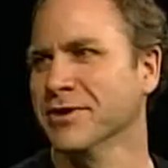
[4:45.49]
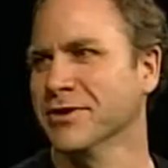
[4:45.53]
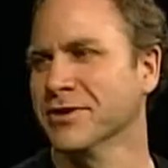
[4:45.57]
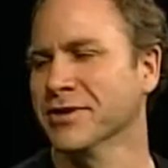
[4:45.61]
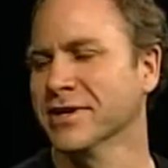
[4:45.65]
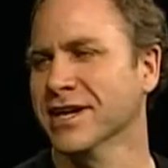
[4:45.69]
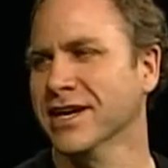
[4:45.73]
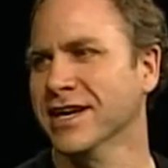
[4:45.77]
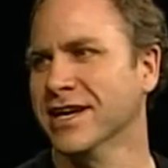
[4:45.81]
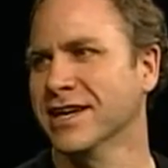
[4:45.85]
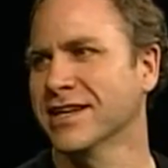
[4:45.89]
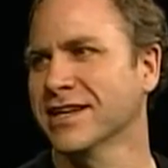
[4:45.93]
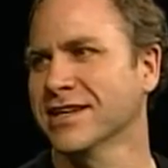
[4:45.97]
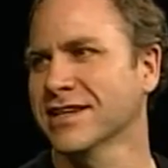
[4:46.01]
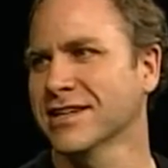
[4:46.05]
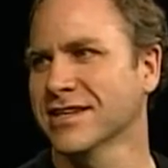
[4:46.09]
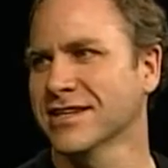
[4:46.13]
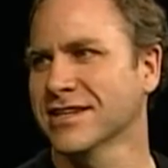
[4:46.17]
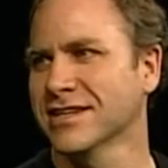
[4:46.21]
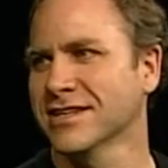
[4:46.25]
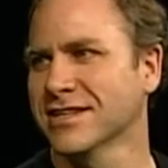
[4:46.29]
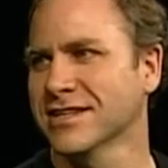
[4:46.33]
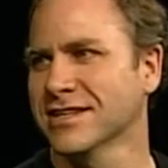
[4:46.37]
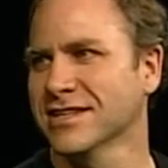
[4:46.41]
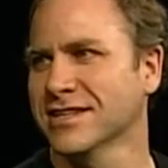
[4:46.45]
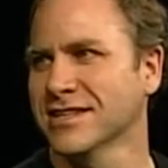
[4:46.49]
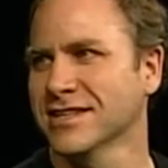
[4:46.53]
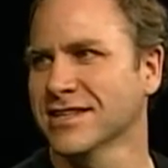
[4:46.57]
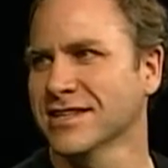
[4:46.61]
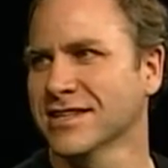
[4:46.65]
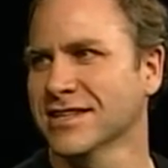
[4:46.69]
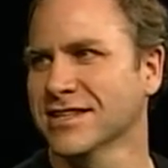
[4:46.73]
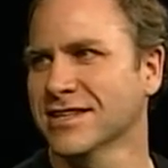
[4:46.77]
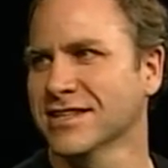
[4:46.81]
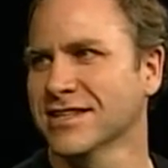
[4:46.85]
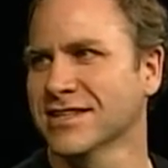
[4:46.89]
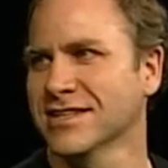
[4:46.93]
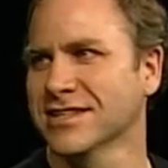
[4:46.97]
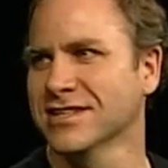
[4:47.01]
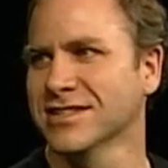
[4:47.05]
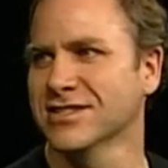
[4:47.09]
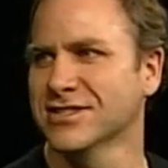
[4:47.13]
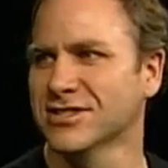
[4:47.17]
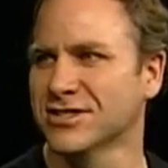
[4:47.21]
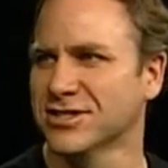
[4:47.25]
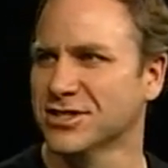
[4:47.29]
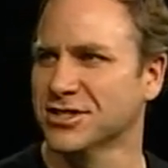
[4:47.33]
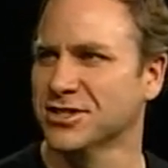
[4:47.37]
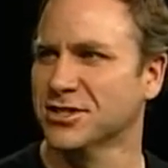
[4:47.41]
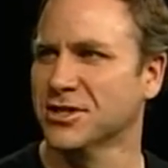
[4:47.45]
your cat.
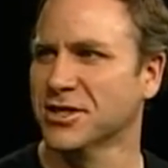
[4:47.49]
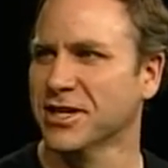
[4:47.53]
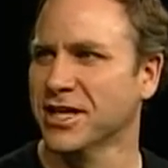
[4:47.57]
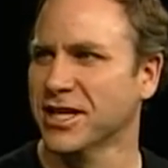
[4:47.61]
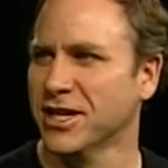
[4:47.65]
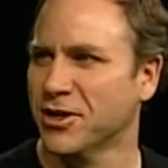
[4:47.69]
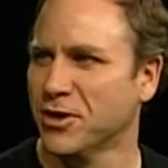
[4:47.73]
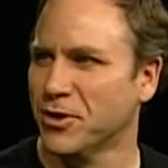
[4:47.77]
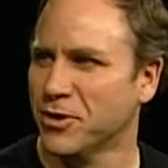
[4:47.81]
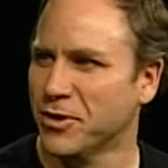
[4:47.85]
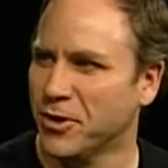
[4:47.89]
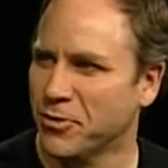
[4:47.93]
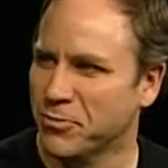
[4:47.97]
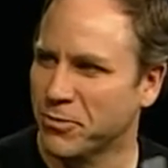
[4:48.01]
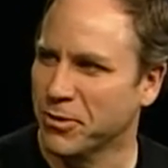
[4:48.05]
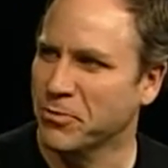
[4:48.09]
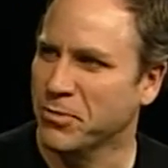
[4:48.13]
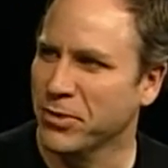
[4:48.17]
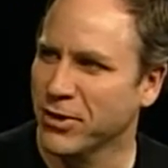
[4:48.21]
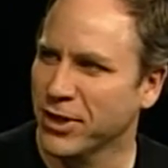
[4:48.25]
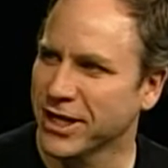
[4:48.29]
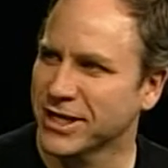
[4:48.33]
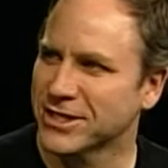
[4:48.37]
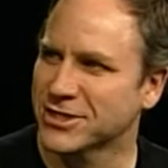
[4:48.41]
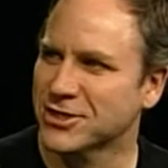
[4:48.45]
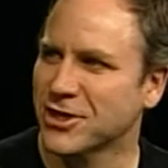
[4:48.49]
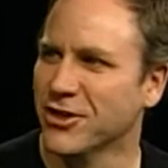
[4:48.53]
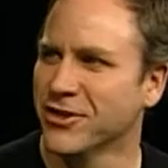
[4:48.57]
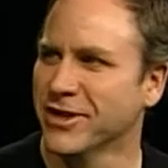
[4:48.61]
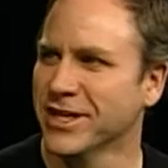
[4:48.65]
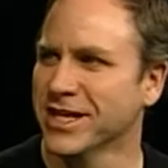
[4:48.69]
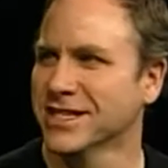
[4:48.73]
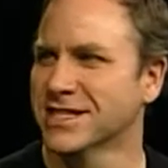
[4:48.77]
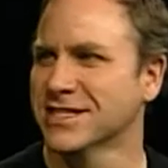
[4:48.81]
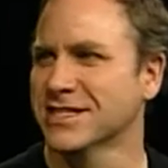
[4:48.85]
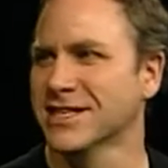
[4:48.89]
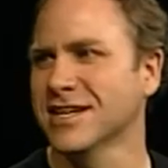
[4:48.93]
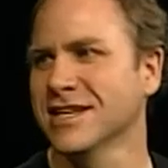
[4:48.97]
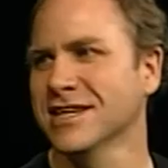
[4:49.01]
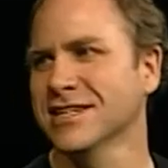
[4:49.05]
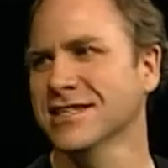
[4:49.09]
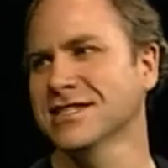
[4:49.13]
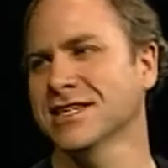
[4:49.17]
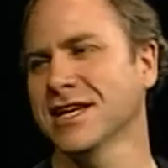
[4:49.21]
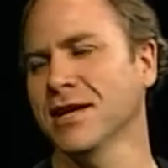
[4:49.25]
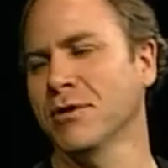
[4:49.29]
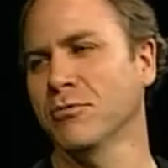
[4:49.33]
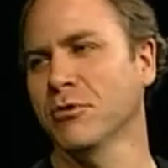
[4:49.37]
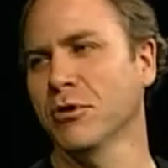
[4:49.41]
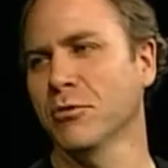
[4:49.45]
Just to get replace all the insides.
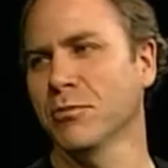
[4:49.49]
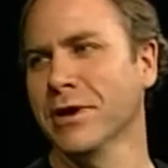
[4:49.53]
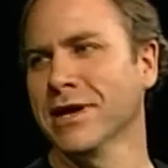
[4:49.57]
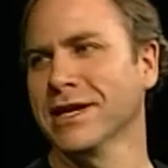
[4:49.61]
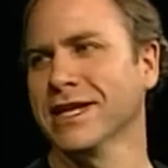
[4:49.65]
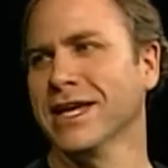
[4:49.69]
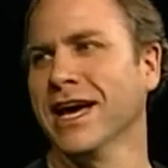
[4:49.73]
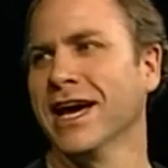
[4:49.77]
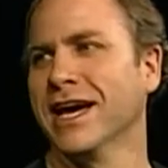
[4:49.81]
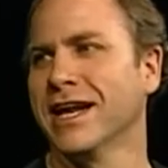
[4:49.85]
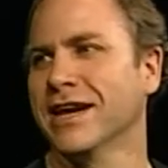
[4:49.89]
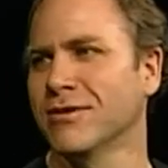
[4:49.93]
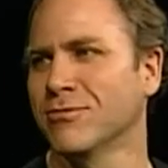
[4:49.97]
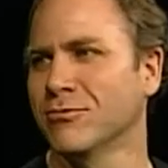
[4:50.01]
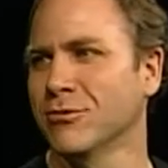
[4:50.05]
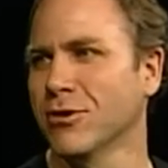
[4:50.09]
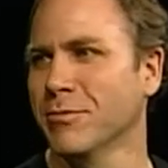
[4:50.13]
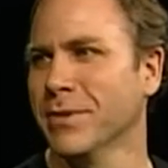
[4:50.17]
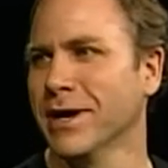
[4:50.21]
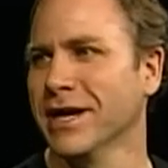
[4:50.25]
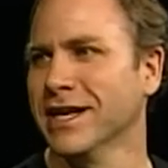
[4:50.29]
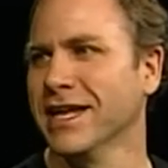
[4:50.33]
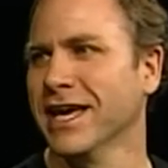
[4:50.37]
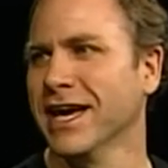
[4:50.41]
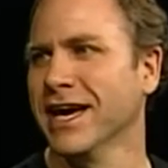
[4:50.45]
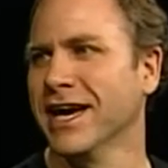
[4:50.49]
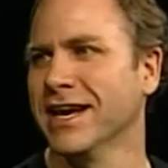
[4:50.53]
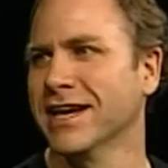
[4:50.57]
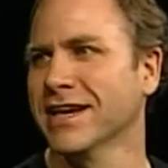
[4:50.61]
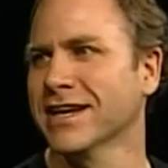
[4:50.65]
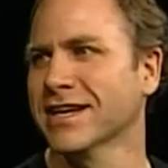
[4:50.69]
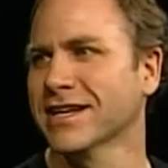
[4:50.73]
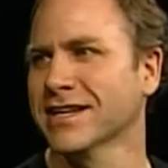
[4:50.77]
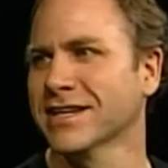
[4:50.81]
got a robot mm. cat. Robot cat.